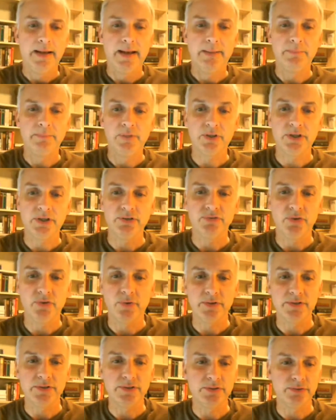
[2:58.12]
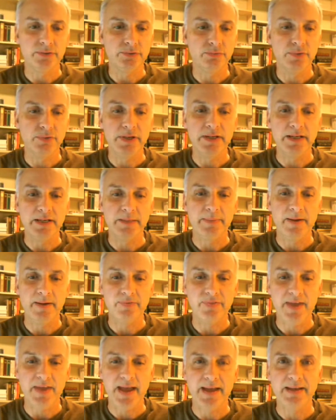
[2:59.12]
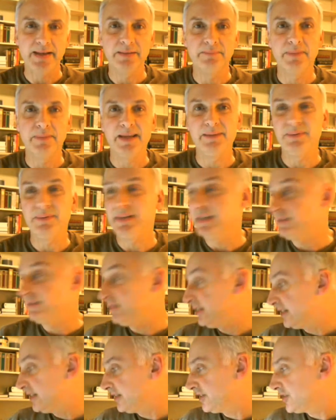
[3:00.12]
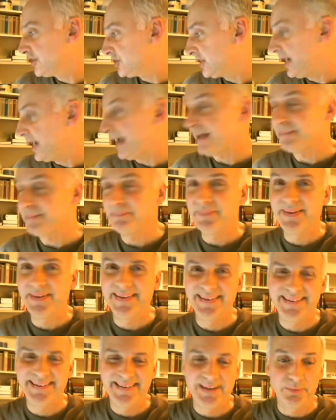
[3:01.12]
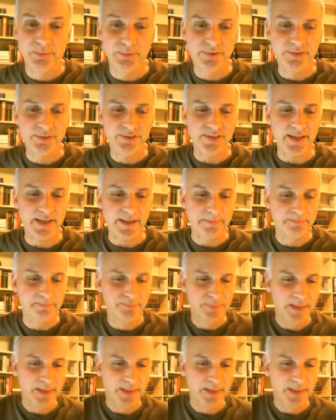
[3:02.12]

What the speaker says: I'm looking forward to reading about that and maybe giving it a shot. We'll see.